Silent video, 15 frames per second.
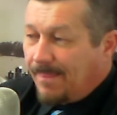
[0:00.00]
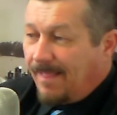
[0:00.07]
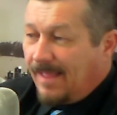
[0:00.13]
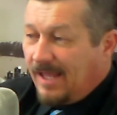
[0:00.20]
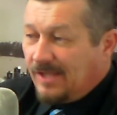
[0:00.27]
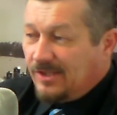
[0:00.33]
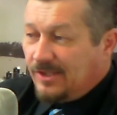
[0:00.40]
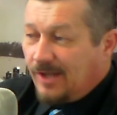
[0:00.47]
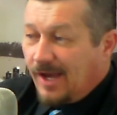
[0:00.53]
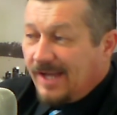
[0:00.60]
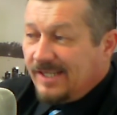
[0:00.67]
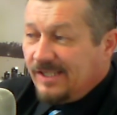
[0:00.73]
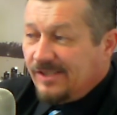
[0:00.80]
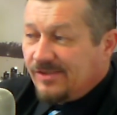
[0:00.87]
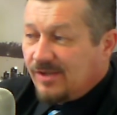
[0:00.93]
in the
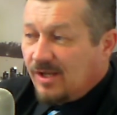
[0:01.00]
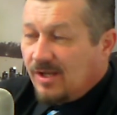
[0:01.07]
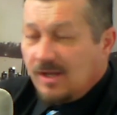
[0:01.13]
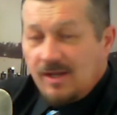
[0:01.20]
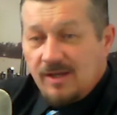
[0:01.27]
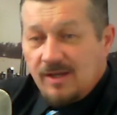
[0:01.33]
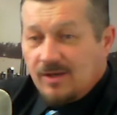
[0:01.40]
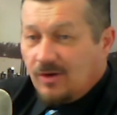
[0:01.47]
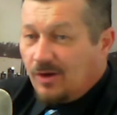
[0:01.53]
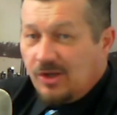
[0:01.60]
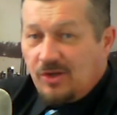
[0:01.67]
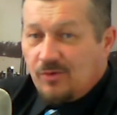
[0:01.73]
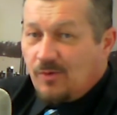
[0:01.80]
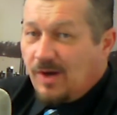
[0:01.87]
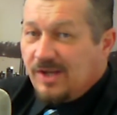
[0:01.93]
90s, oh, you
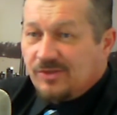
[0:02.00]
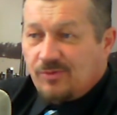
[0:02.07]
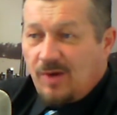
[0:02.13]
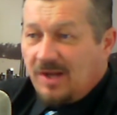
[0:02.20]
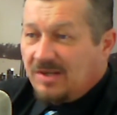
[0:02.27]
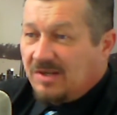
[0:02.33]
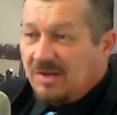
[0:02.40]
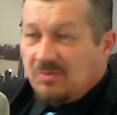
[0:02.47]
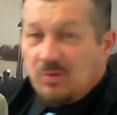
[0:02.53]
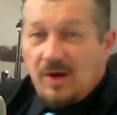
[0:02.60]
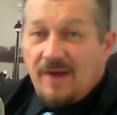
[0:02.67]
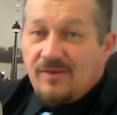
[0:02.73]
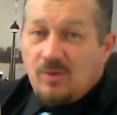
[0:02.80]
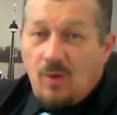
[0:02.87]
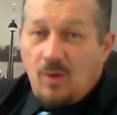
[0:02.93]
could raise rent
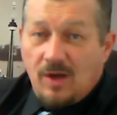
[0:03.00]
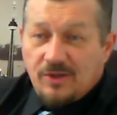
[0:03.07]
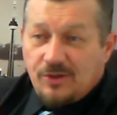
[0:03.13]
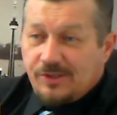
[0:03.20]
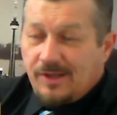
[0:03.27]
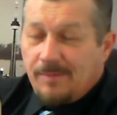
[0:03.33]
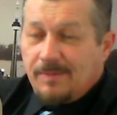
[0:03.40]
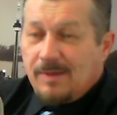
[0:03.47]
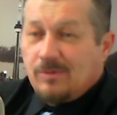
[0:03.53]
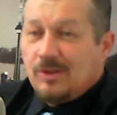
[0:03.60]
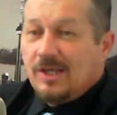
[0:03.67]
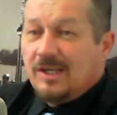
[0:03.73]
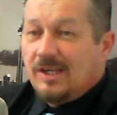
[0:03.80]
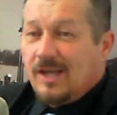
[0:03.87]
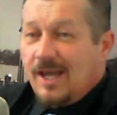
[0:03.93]
whatever you want. There's some people
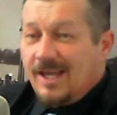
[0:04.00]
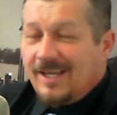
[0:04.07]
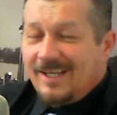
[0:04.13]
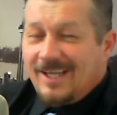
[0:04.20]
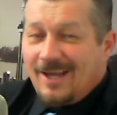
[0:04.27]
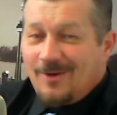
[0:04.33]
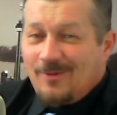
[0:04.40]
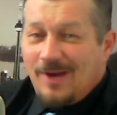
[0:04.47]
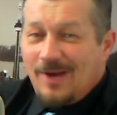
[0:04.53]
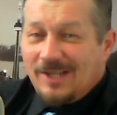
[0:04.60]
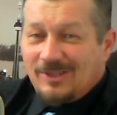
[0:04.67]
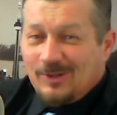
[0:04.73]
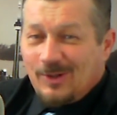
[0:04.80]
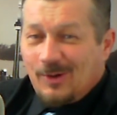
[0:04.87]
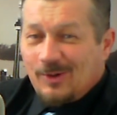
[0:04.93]
that got
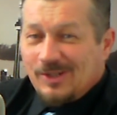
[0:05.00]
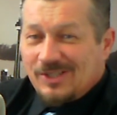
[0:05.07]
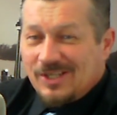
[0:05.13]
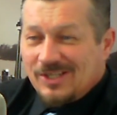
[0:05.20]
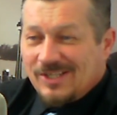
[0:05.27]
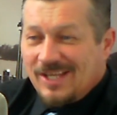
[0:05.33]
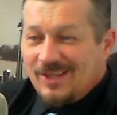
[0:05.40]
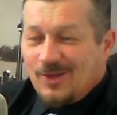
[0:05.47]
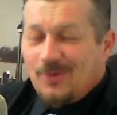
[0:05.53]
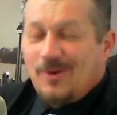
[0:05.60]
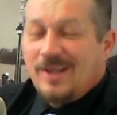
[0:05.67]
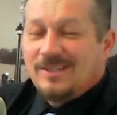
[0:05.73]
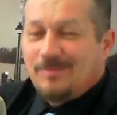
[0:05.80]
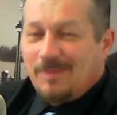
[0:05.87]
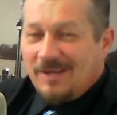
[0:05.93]
rental notices that their
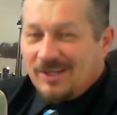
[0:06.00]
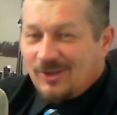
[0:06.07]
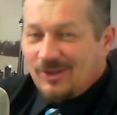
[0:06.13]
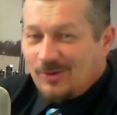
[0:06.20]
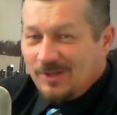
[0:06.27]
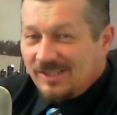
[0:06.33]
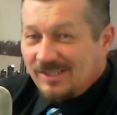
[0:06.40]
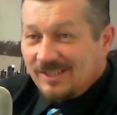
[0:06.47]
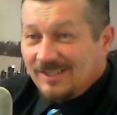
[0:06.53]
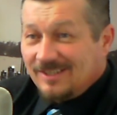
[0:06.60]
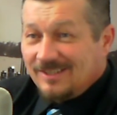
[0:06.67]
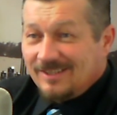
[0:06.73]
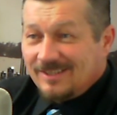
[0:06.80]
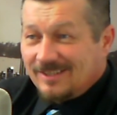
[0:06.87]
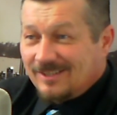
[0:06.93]
rent's been increased
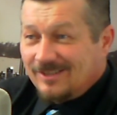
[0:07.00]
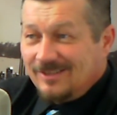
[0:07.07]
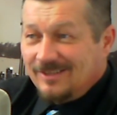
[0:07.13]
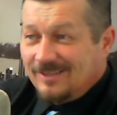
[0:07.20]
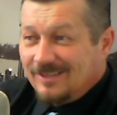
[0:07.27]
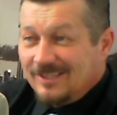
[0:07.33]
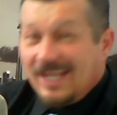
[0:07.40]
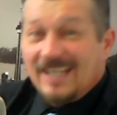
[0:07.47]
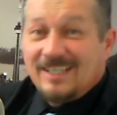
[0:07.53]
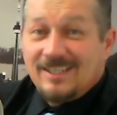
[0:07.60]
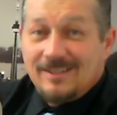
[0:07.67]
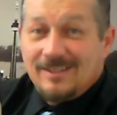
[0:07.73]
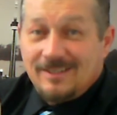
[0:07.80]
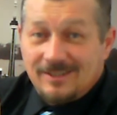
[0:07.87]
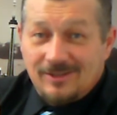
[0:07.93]
like
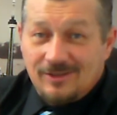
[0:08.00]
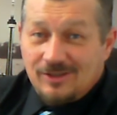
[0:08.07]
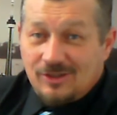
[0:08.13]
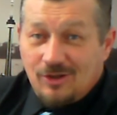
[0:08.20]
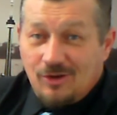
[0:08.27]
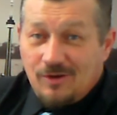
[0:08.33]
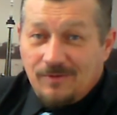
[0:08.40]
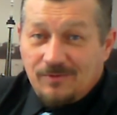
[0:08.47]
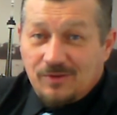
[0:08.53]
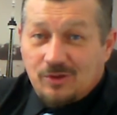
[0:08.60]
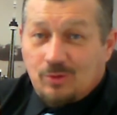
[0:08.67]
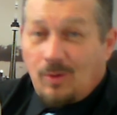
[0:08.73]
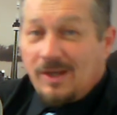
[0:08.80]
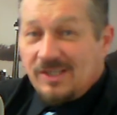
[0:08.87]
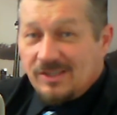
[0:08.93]
to the tune of
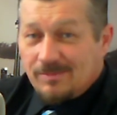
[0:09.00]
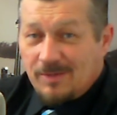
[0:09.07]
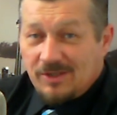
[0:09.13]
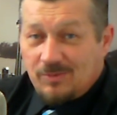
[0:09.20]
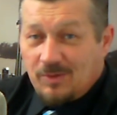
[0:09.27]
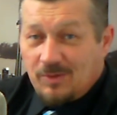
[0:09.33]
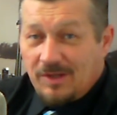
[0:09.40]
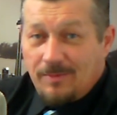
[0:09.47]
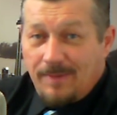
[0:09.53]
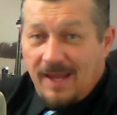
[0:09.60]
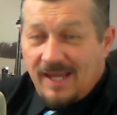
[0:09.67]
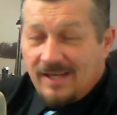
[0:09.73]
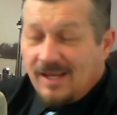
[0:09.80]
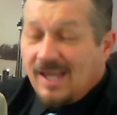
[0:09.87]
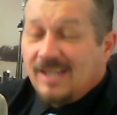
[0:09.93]
twice as much what they're
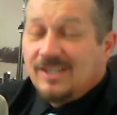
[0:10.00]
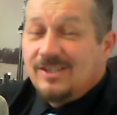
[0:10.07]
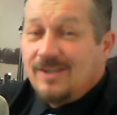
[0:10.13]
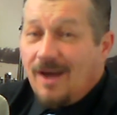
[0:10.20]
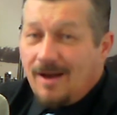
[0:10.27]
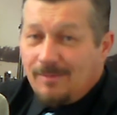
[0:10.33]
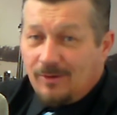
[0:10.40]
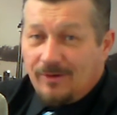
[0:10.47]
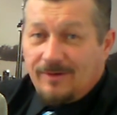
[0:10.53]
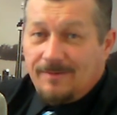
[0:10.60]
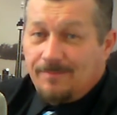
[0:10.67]
paying, double.